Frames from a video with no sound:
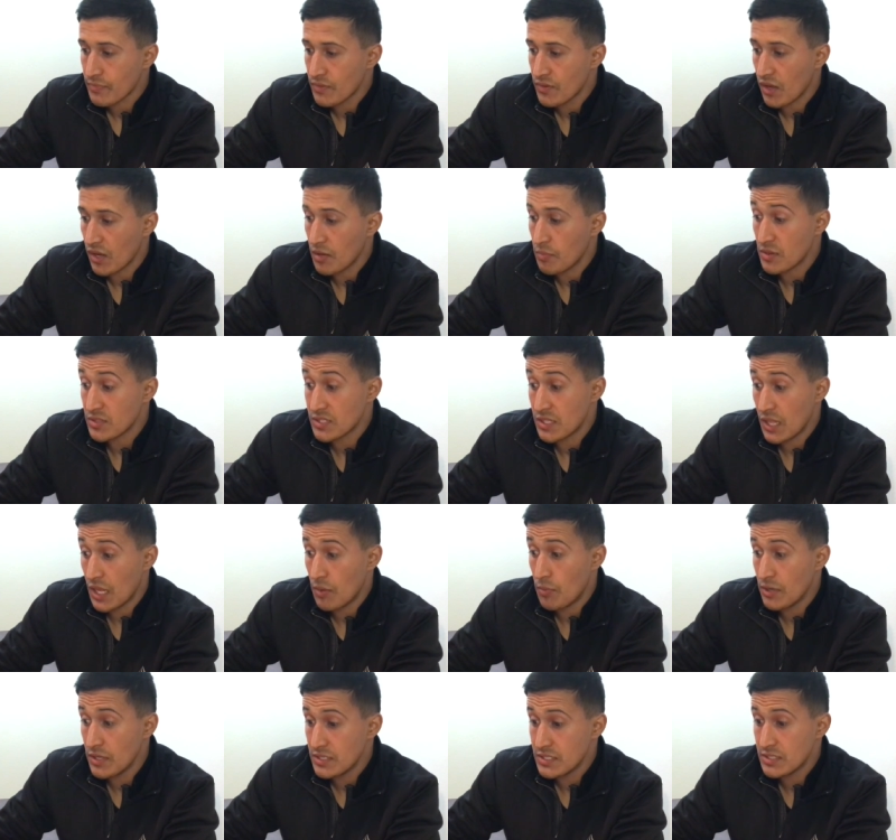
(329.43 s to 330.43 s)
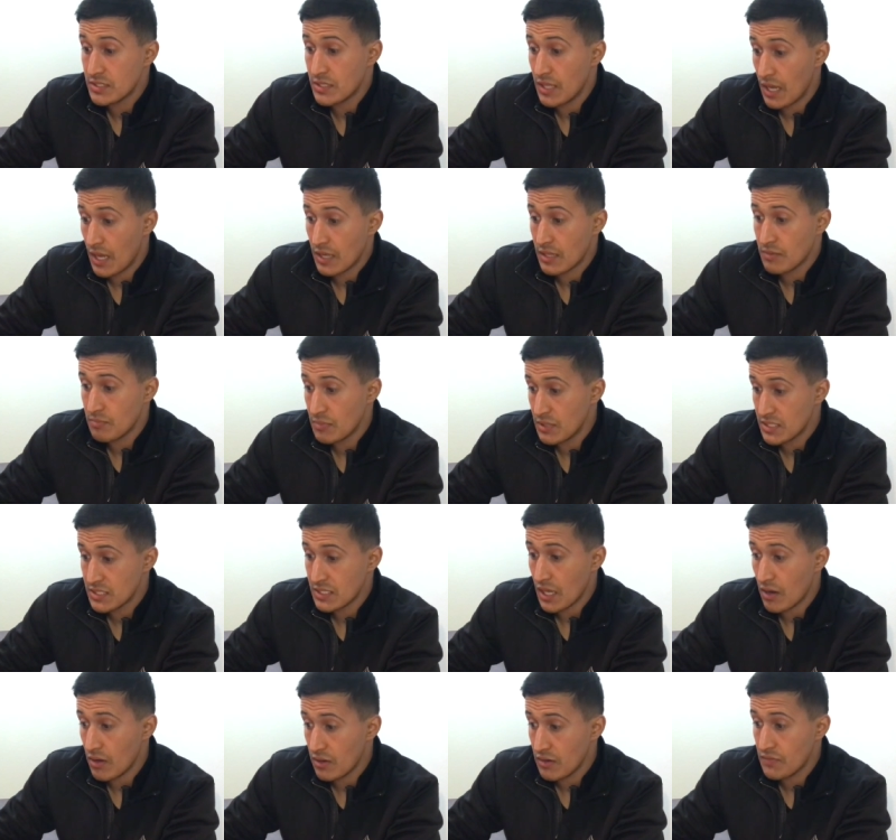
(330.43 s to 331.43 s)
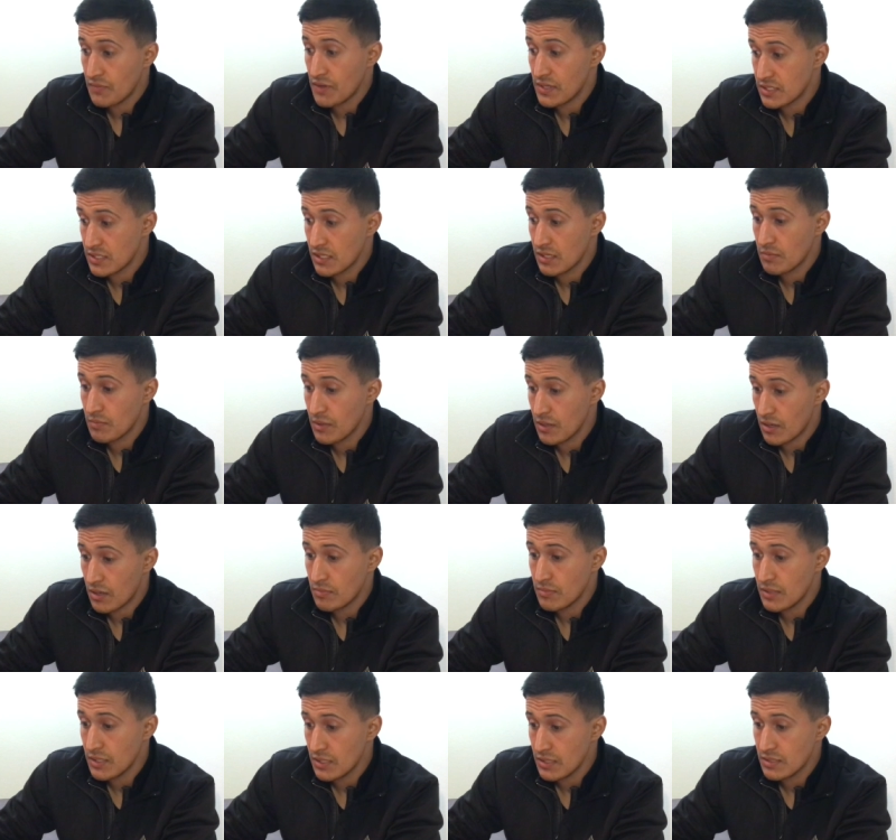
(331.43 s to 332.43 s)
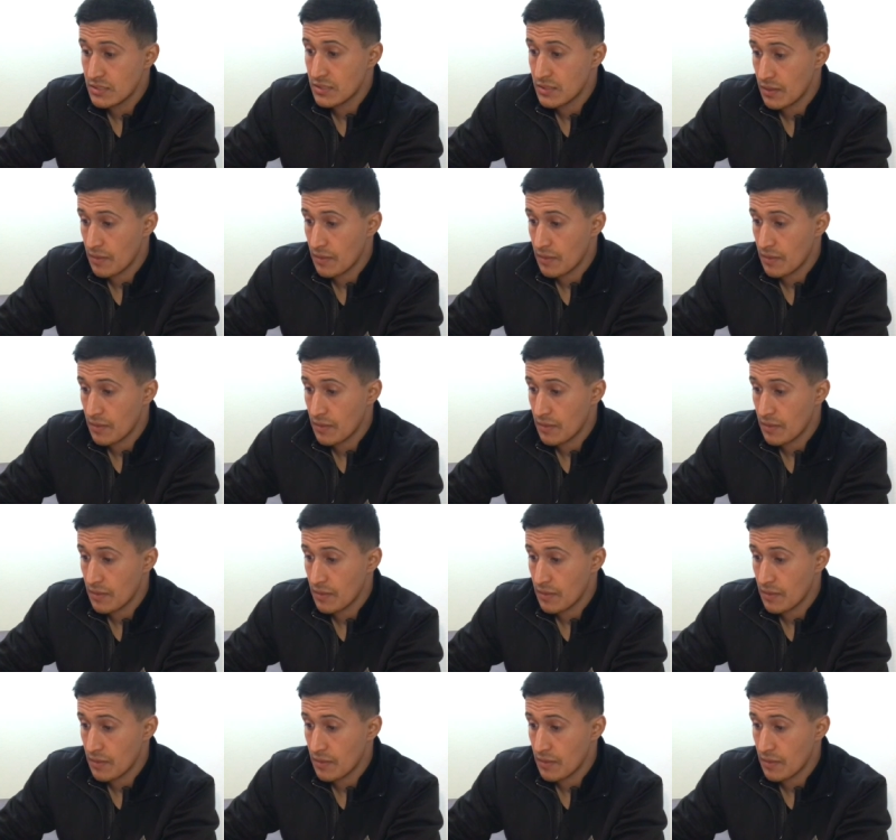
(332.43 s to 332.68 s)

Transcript: talking about celebrities that missed out investing in Beyond Meat.